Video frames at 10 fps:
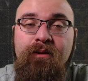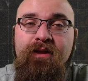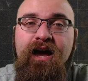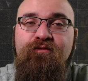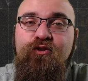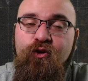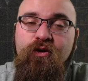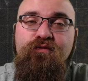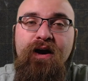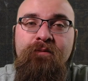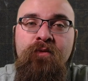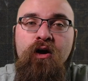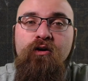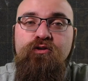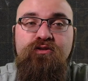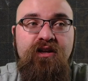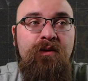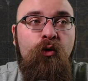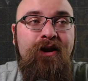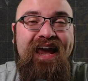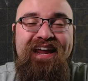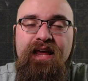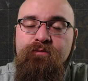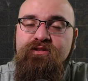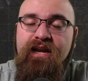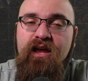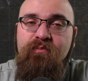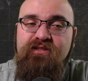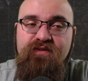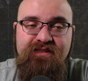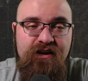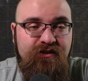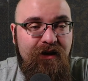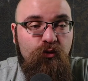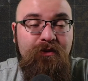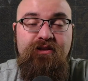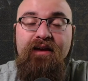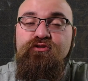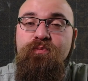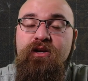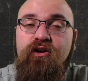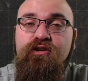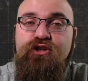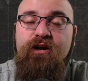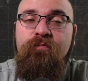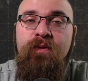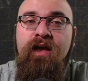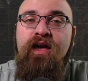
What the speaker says: am live, you're notified. Also, Sunday morning, 8 a.m. to 10 a.m. Pacific Standard Time, we'll be live streaming here on the channel.